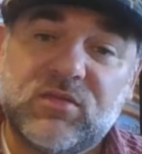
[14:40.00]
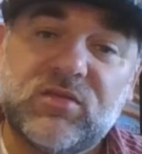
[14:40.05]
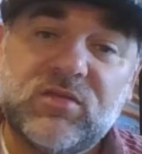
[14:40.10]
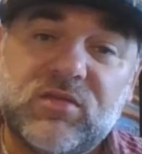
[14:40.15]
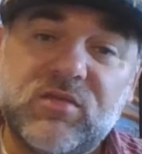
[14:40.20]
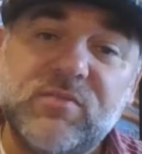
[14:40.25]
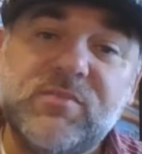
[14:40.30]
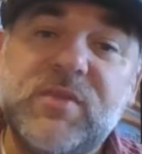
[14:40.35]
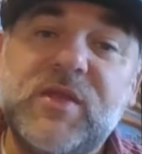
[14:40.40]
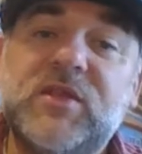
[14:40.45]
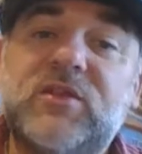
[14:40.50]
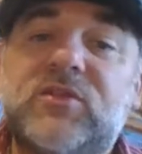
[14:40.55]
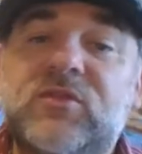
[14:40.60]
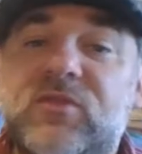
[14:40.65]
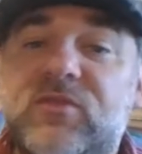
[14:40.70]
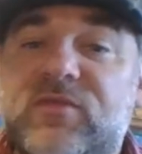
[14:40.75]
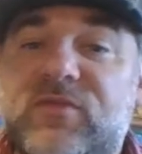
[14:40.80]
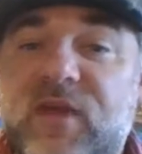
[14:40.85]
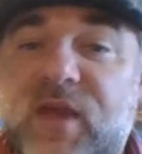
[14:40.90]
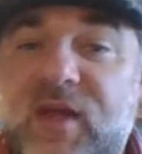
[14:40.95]
to beat
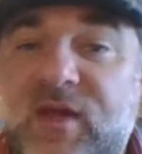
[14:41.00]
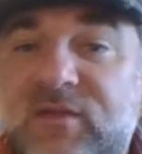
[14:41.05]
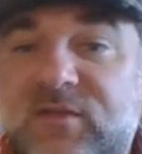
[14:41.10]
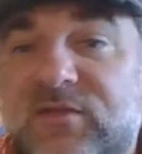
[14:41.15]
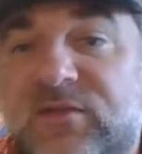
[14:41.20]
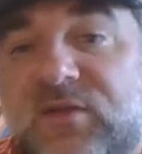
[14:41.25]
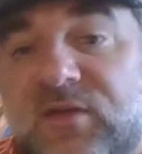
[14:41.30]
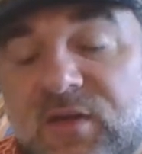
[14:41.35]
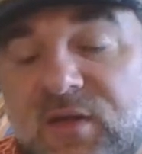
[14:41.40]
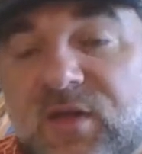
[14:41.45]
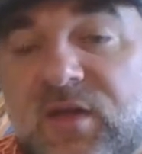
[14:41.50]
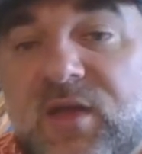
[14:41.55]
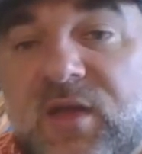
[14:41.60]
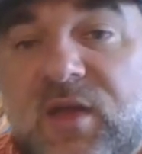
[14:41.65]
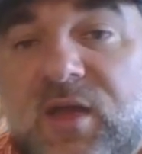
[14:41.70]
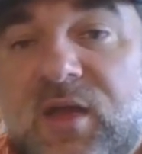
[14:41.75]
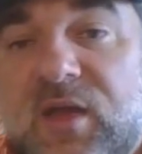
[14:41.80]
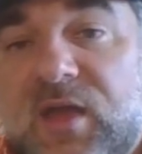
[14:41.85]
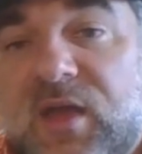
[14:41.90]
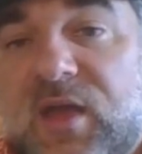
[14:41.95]
too fast
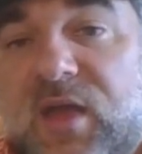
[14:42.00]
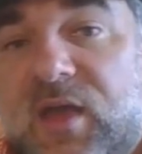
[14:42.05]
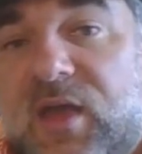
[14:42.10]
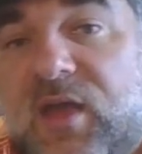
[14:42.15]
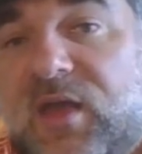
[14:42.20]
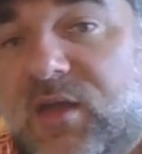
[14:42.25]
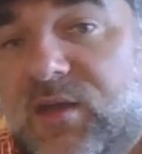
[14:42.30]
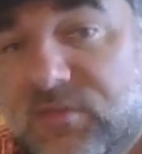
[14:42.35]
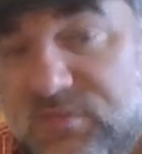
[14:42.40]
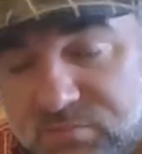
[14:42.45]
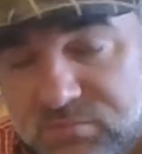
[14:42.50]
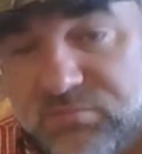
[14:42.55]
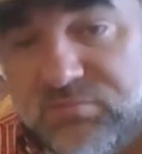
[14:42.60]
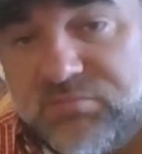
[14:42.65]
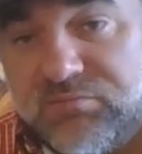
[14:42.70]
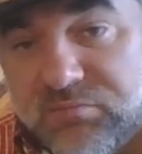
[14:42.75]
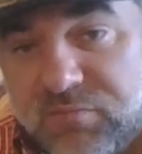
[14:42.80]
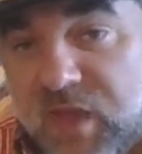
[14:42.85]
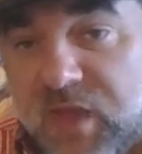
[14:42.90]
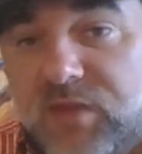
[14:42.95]
and
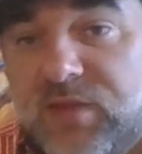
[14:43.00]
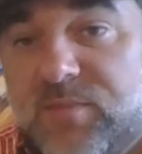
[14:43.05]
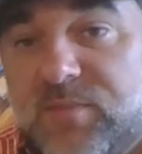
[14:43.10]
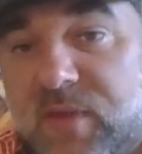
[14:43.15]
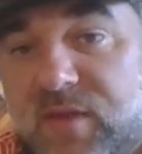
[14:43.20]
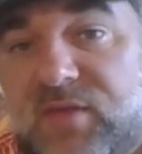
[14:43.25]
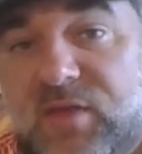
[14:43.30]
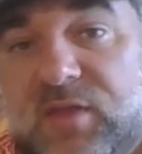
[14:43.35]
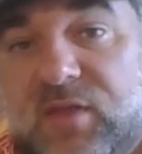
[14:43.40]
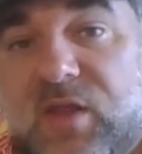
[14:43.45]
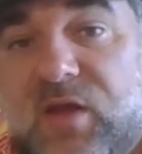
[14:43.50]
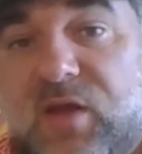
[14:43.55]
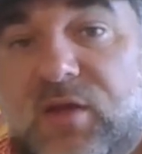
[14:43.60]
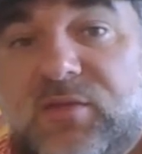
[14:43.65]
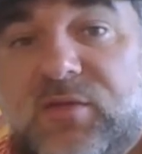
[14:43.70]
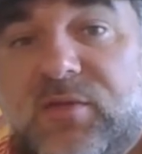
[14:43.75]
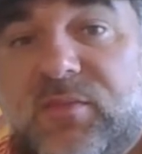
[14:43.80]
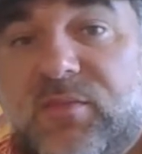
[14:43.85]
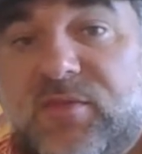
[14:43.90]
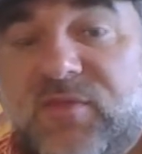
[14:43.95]
end up having
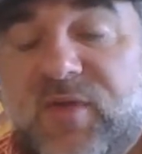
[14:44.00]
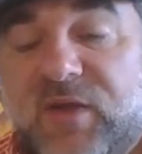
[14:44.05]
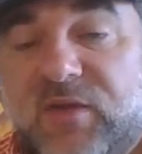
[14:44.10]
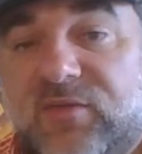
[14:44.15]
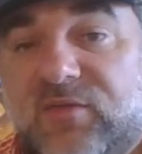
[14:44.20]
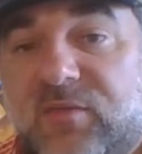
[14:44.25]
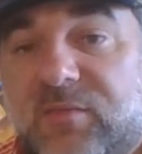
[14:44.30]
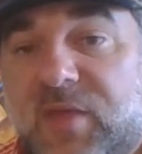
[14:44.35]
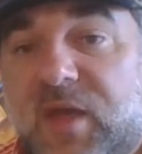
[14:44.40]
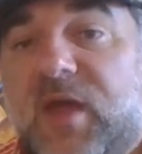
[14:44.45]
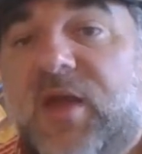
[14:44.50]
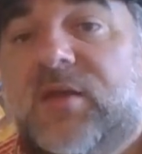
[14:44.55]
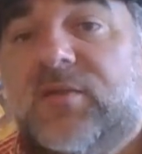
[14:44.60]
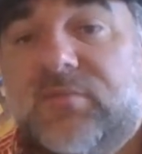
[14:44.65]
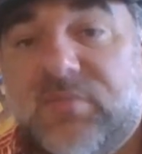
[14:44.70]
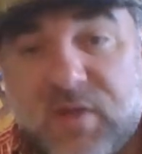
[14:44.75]
long-term effects from that.